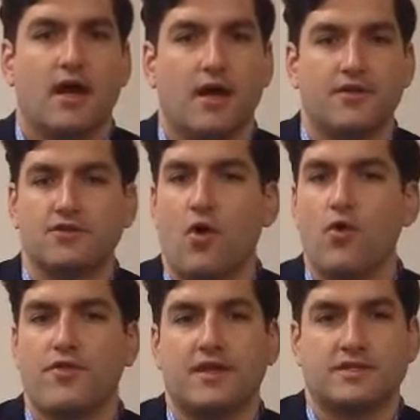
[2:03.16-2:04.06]
These are
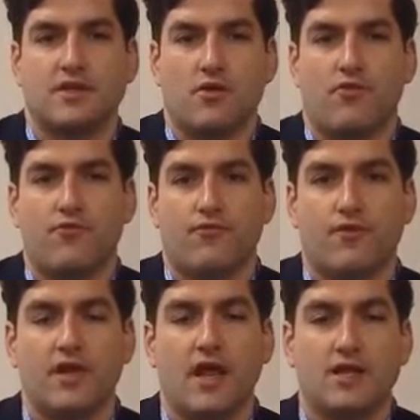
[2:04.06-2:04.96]
all things to
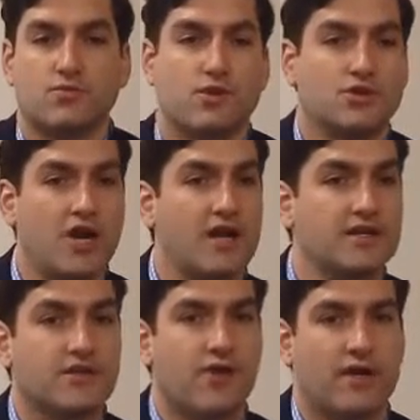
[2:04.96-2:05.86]
realize when you're trying
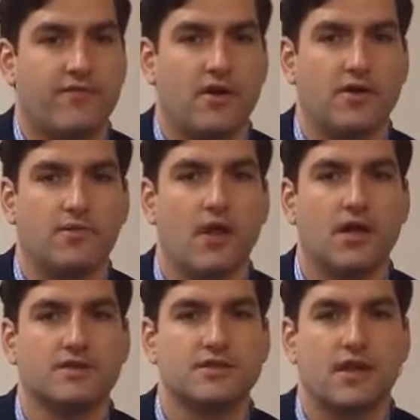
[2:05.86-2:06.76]
to correct volume
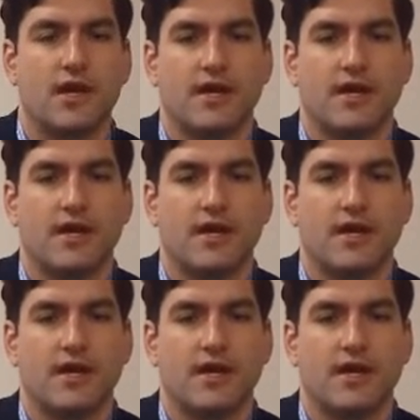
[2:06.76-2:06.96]
loss.